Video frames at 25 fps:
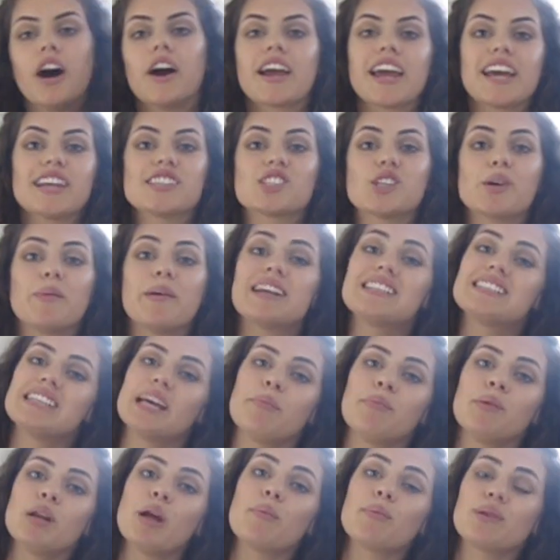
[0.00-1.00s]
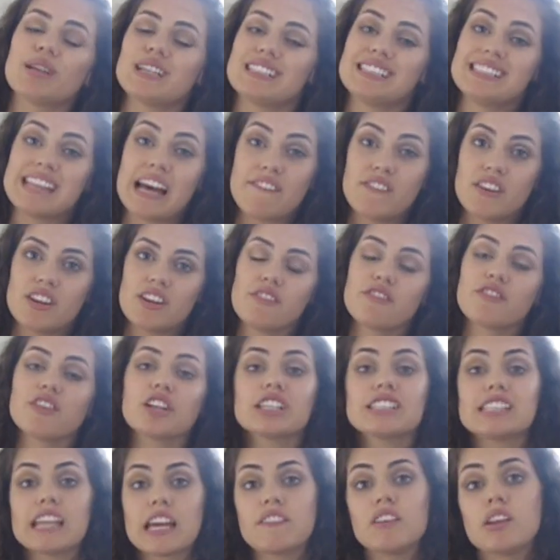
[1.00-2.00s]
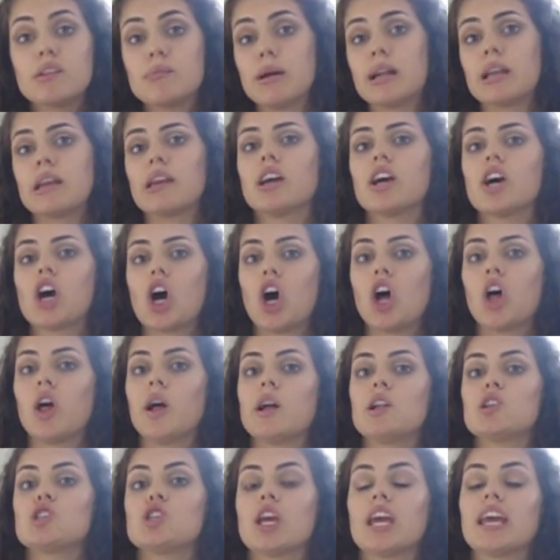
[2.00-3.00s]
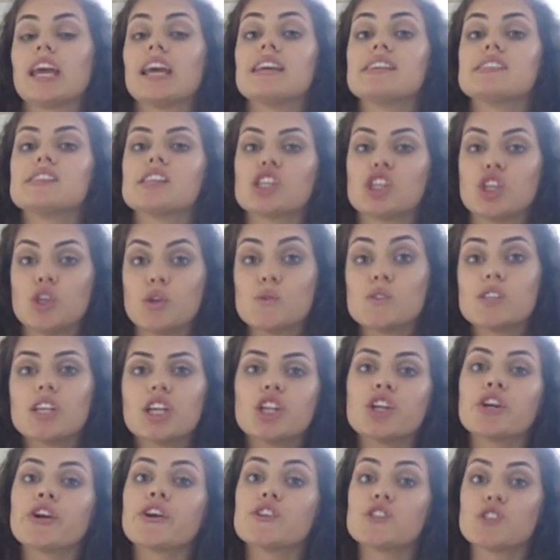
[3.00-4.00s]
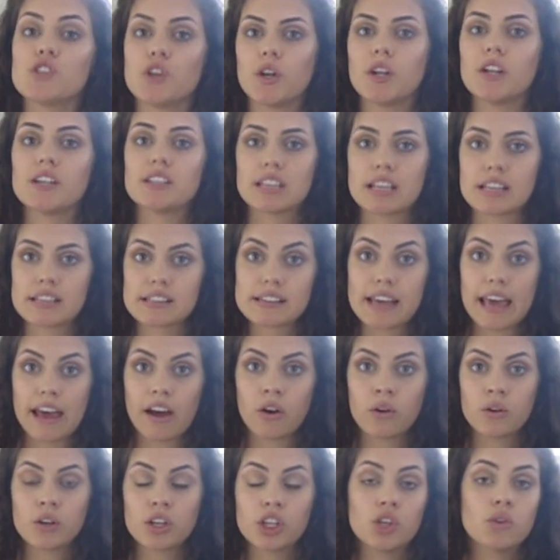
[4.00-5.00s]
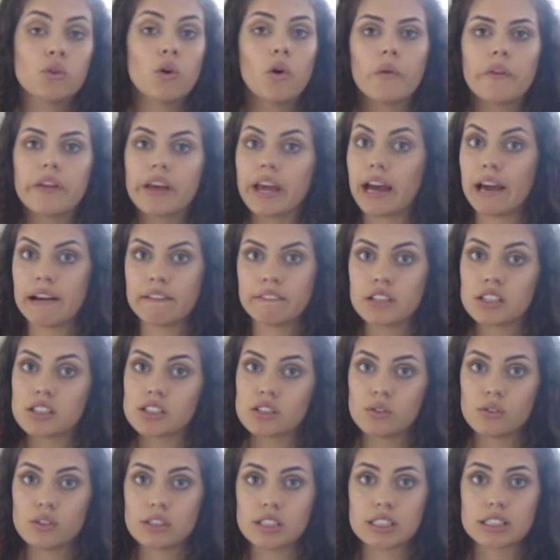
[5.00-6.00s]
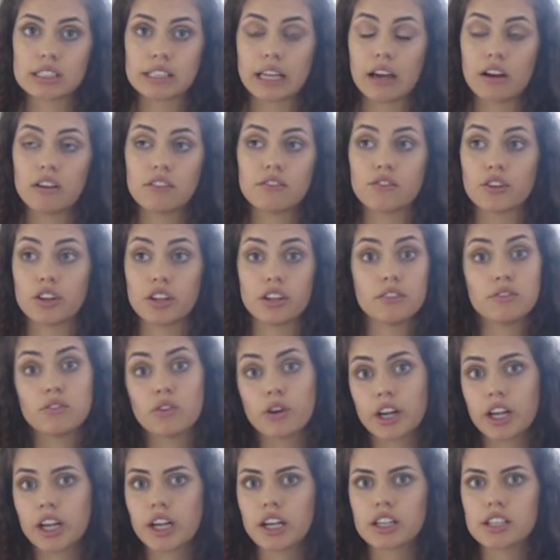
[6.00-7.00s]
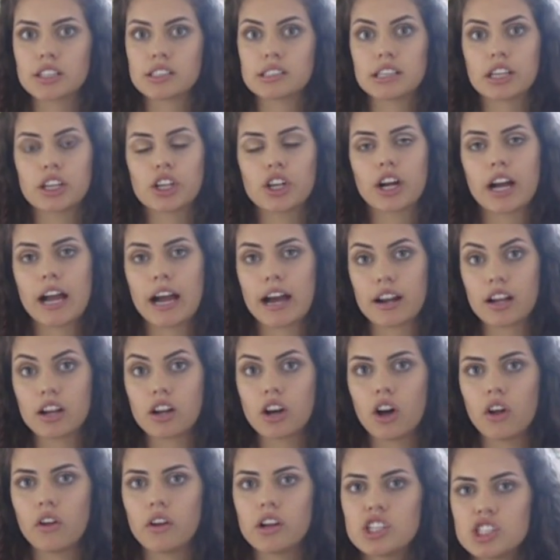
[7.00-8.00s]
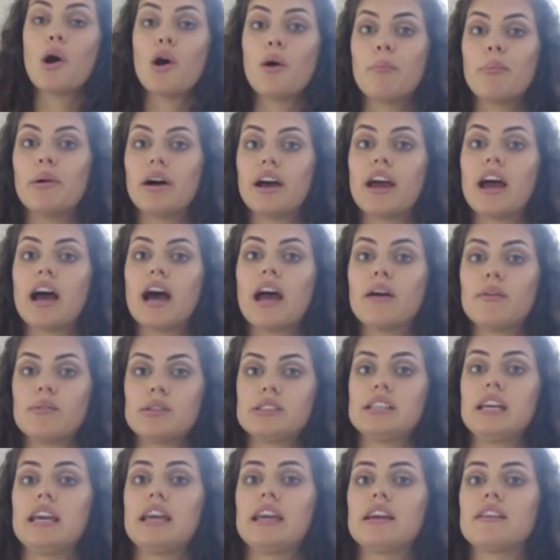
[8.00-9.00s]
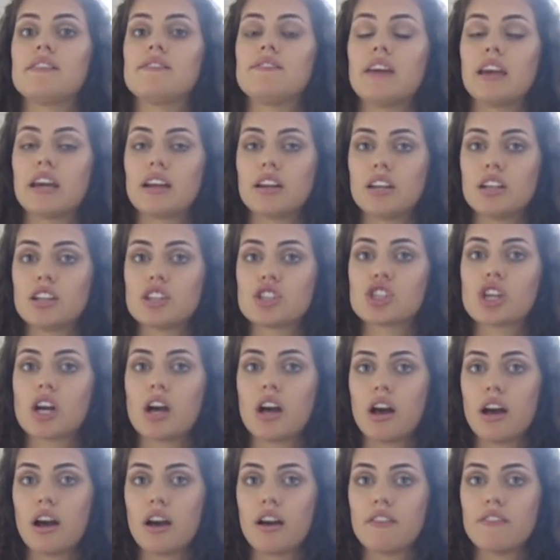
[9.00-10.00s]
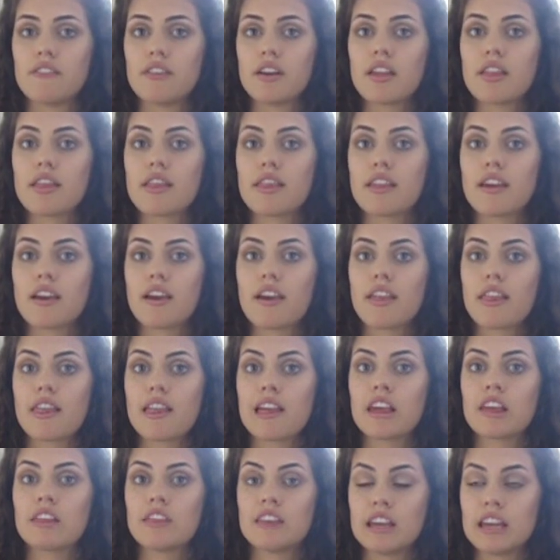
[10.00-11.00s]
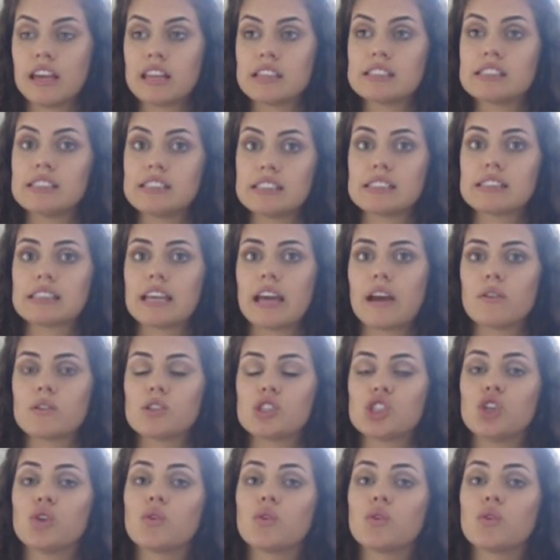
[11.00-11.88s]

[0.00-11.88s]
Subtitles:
Okay, so my tip number 7 for saving money in college is using your student discount. You only have the student discount for the 4 years that you're out of college, but I would take advantage of these discounts.